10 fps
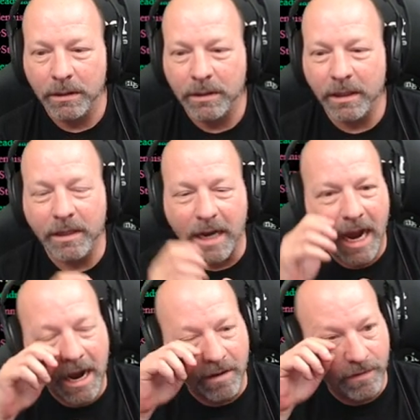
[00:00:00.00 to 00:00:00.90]
didn't
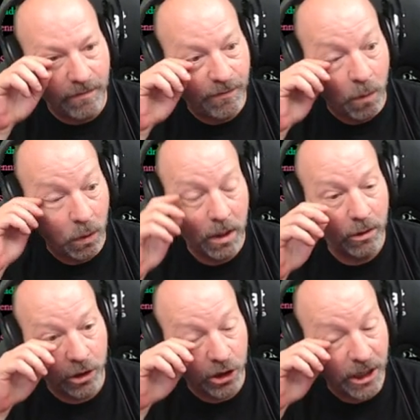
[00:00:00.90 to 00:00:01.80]
have
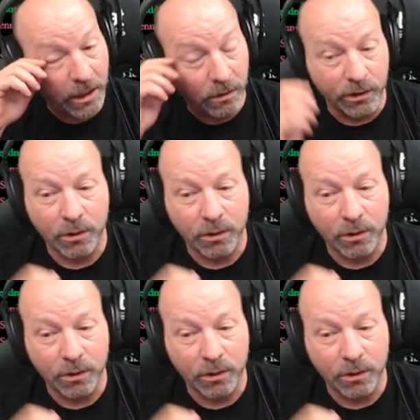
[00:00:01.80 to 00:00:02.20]
400 channels